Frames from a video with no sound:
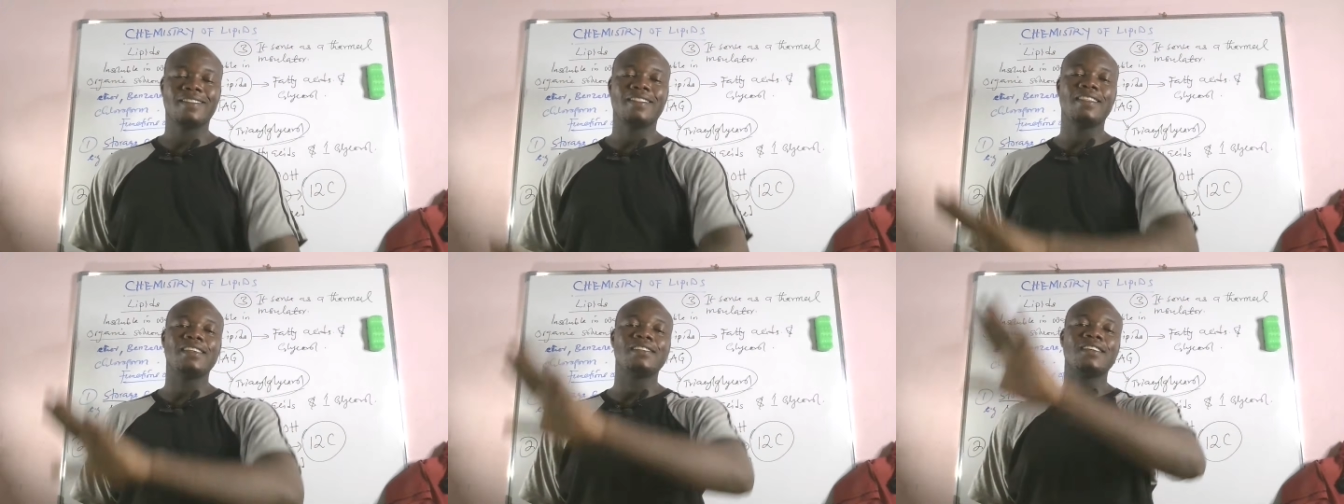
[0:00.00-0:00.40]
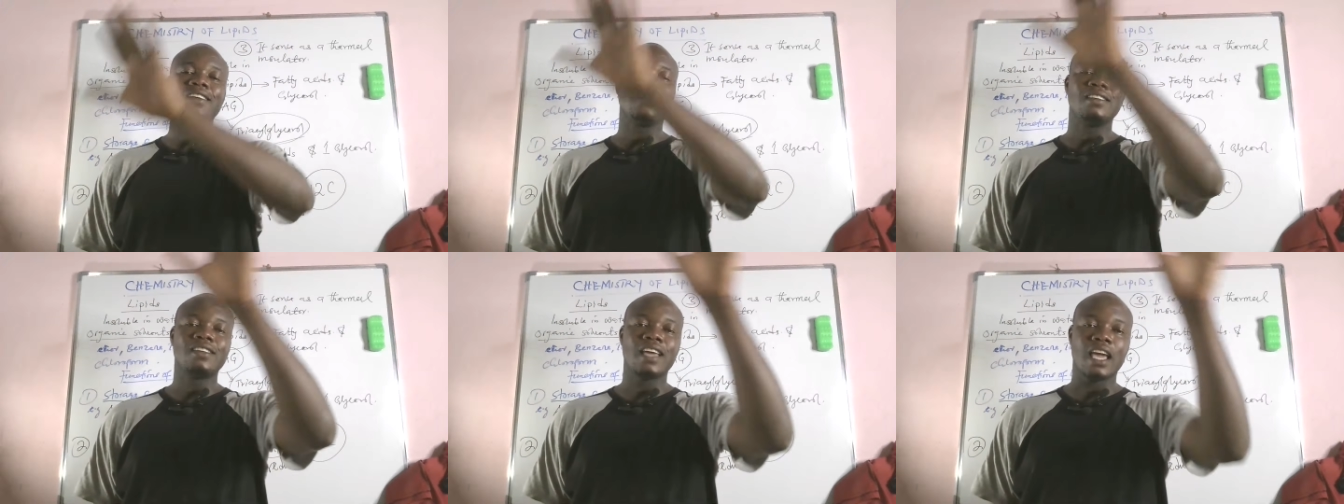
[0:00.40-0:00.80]
these
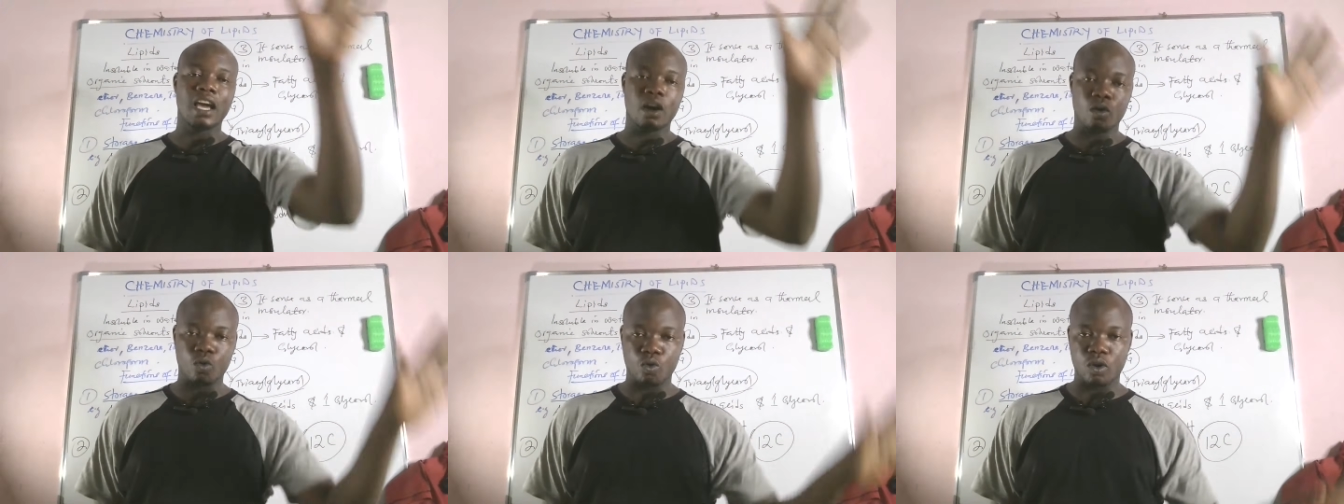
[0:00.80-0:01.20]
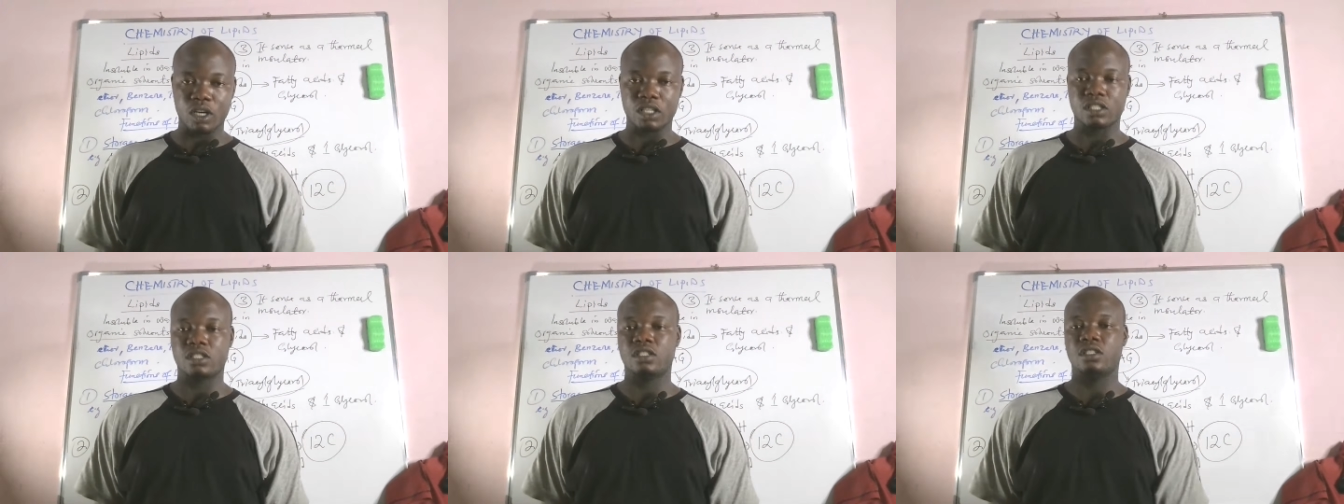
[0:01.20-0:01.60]
entire
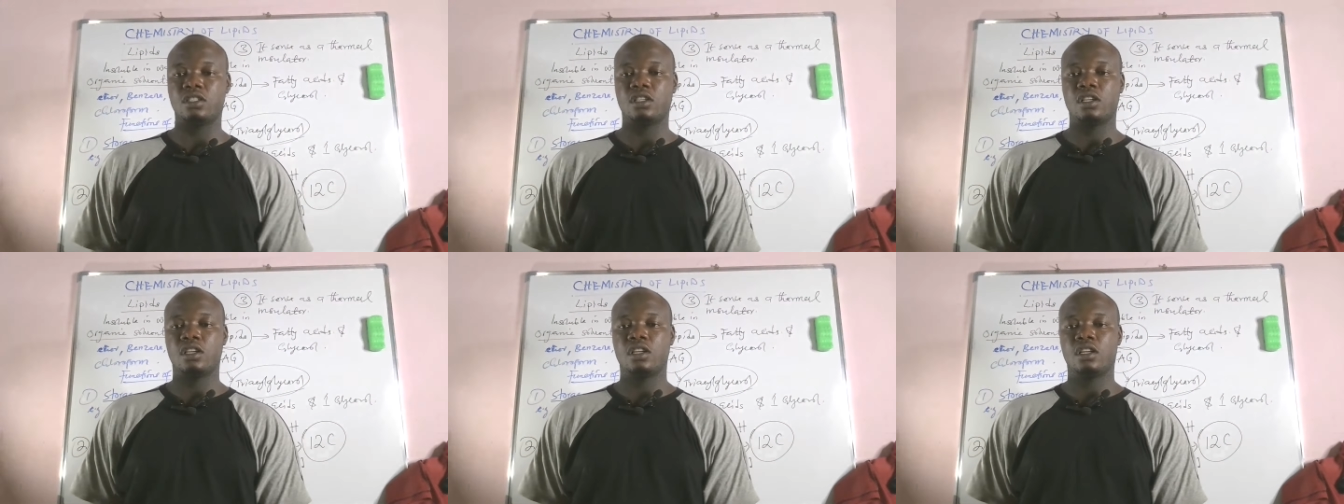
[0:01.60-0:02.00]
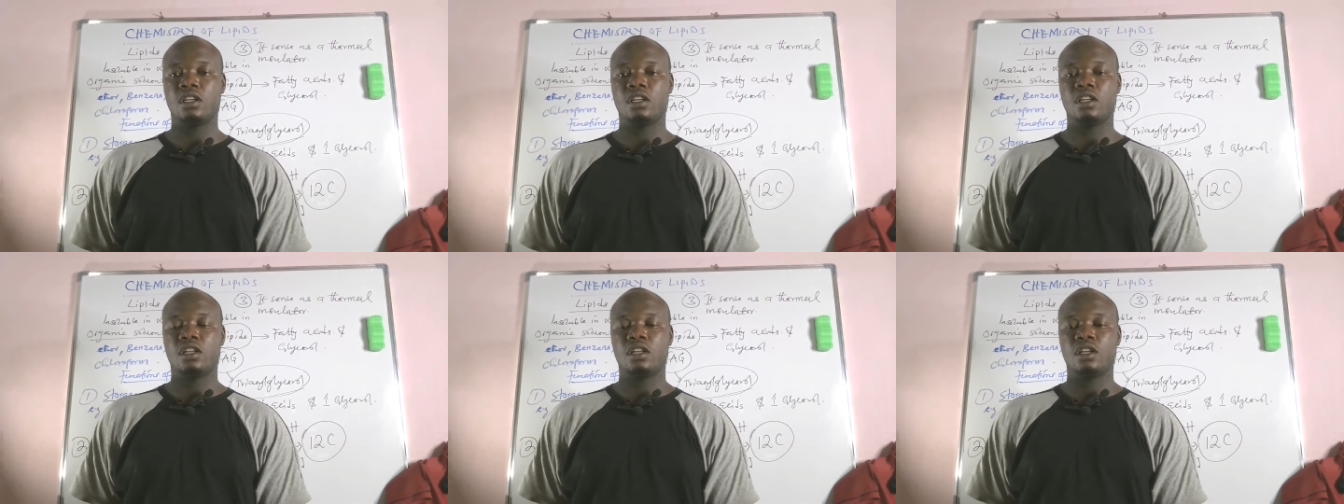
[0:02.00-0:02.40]
organs.
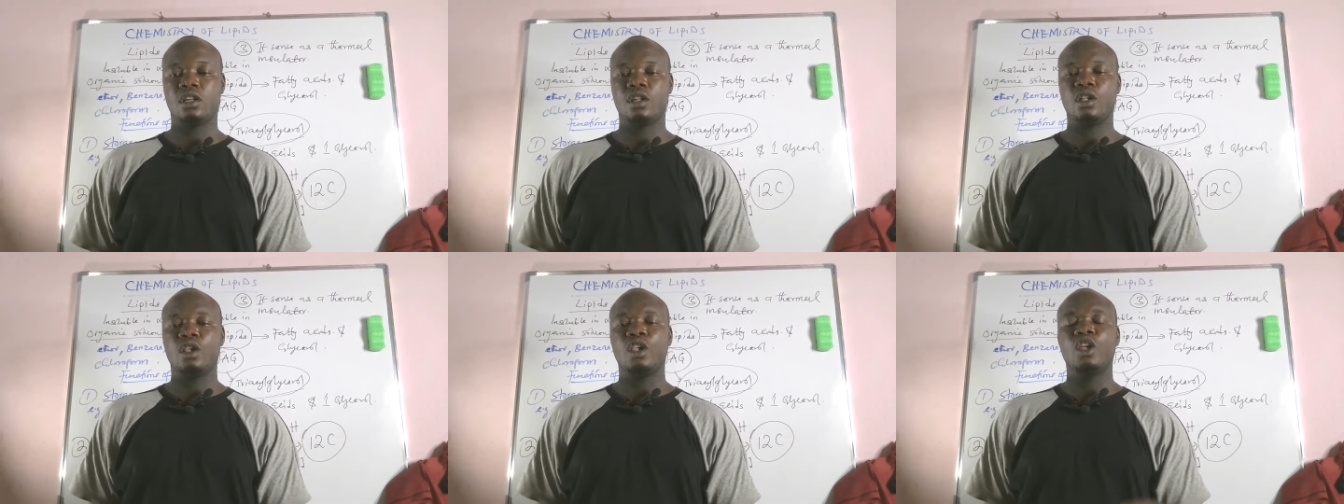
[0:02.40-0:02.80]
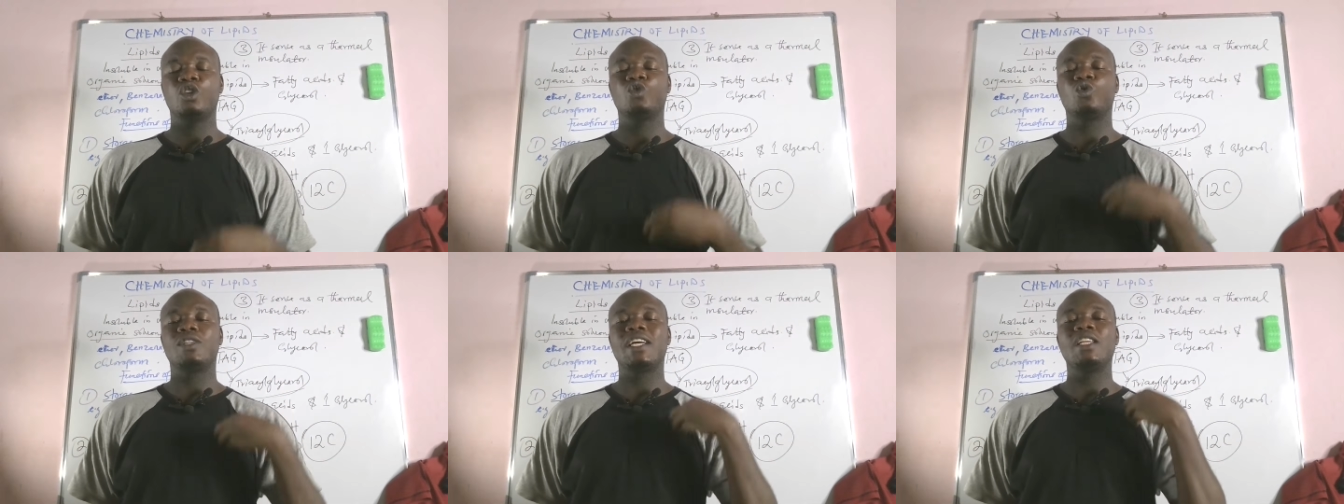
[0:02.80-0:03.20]

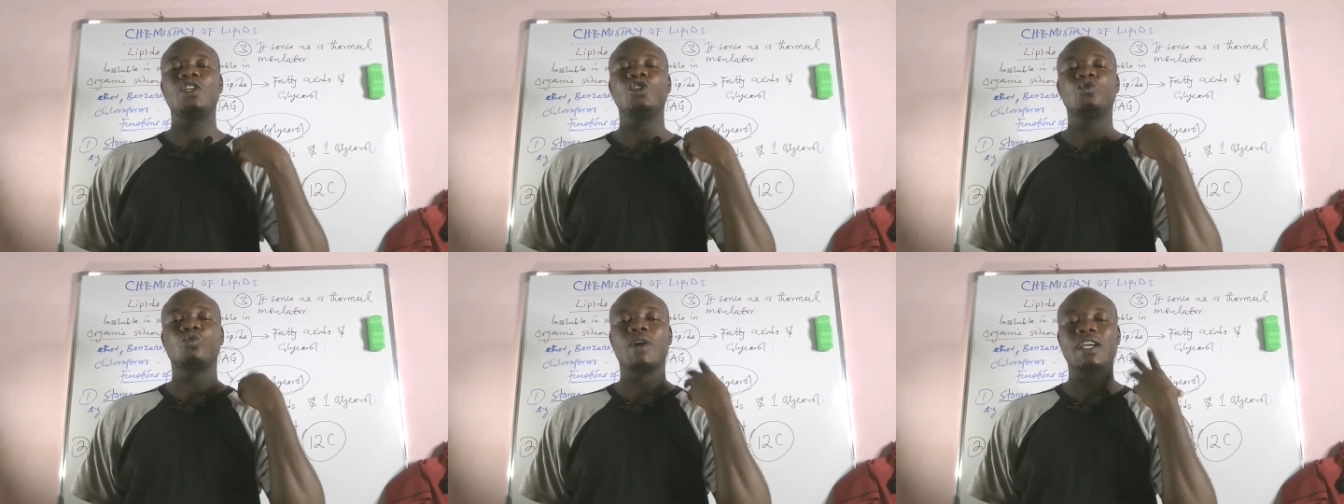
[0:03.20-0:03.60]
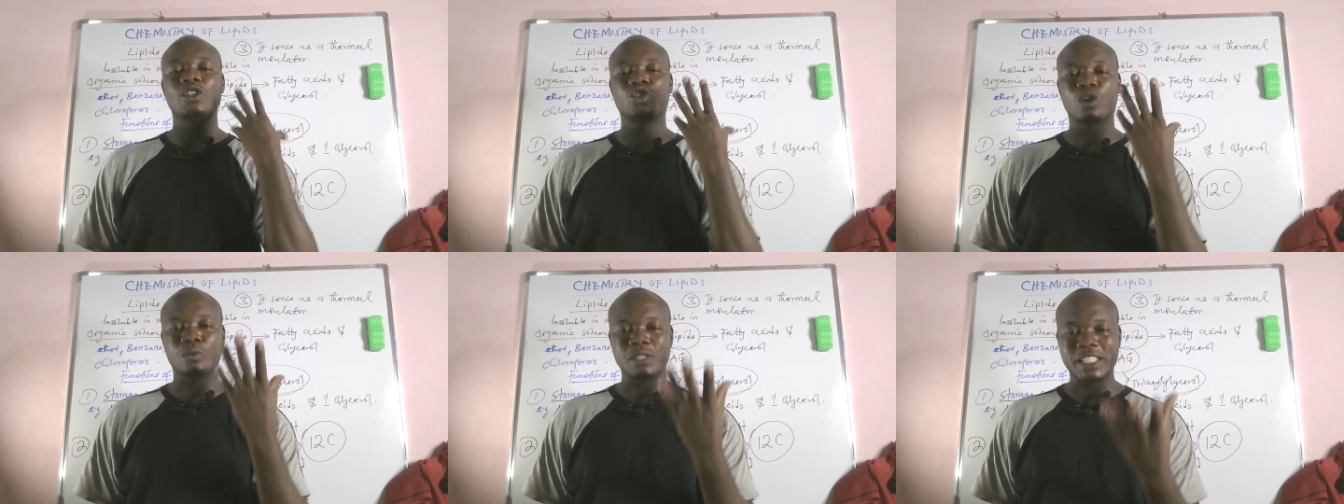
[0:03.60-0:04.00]
So that is why
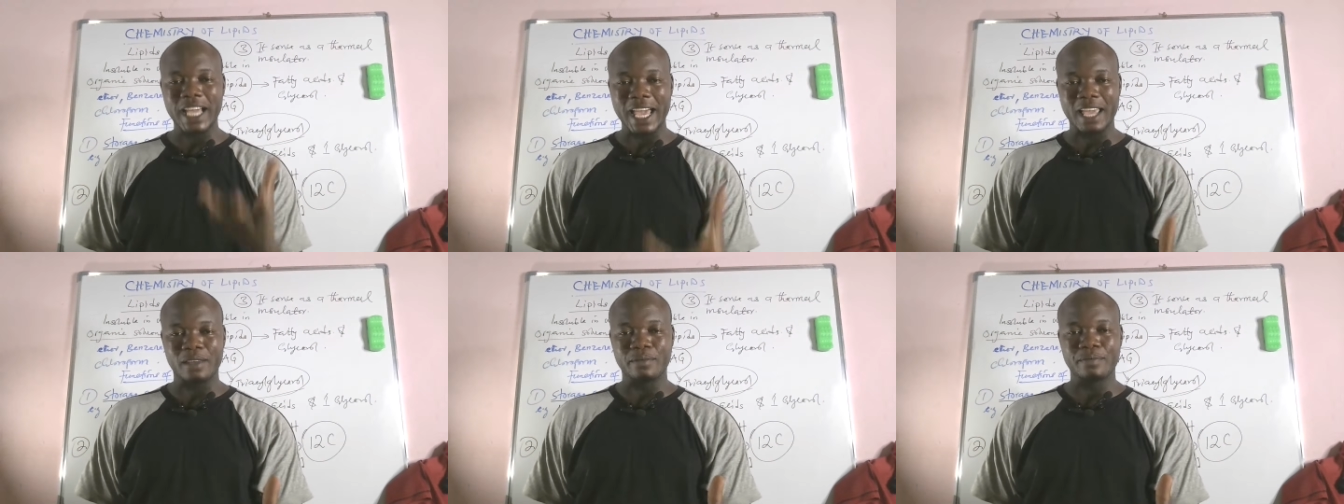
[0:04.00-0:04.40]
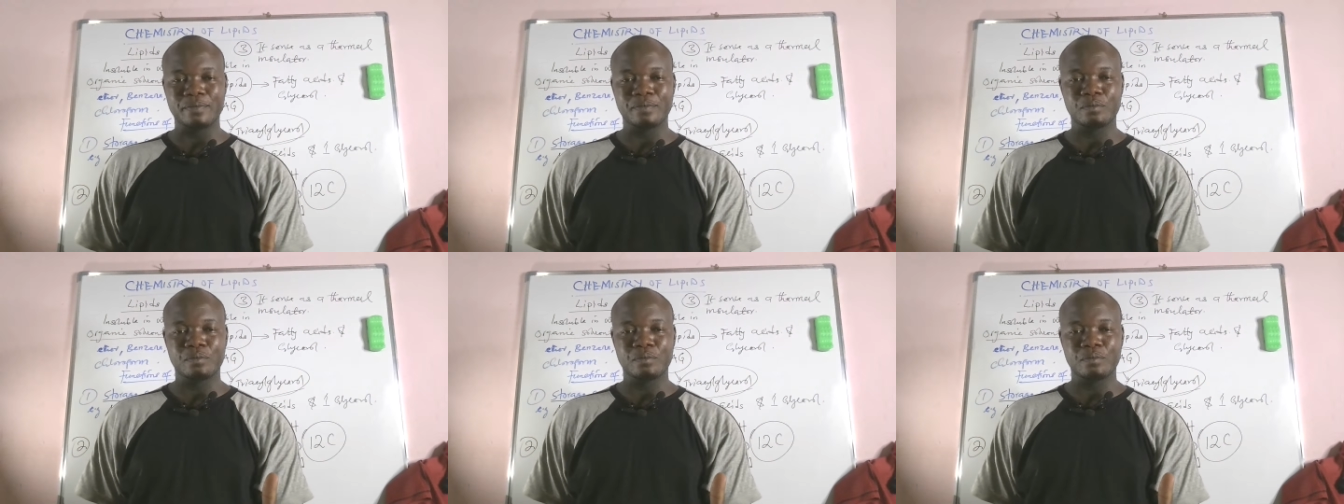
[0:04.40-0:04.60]
sometimes,